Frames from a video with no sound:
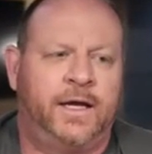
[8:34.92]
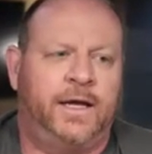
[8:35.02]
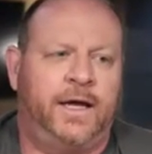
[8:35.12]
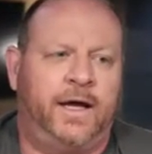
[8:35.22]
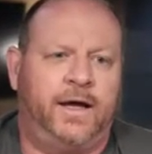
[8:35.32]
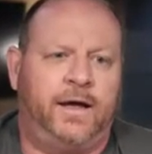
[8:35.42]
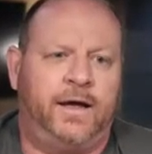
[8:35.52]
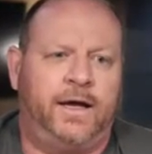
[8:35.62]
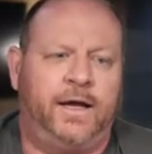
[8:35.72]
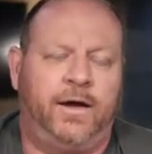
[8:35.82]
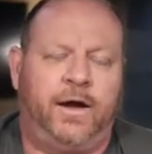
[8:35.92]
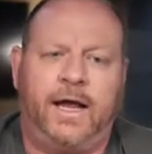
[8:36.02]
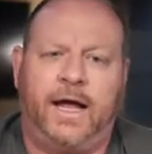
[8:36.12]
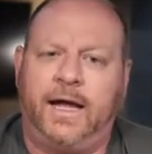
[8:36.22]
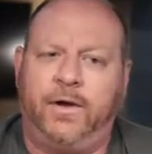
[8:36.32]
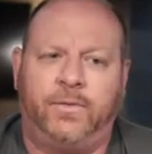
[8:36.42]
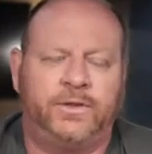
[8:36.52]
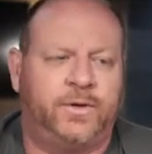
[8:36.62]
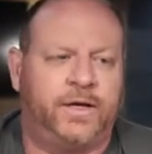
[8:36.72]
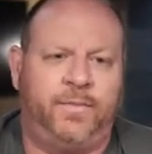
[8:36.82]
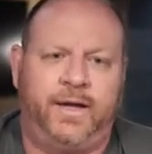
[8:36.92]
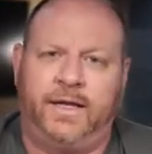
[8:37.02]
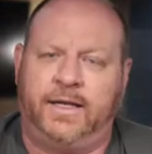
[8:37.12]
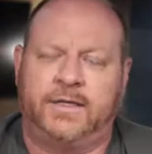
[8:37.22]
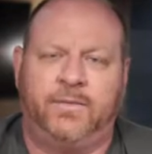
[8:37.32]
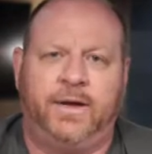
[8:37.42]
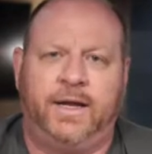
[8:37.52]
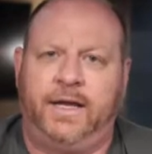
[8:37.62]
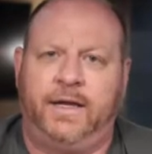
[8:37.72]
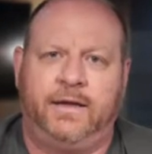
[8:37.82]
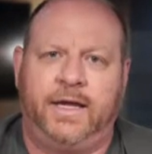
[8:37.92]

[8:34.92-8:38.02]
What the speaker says: I always recommend that somebody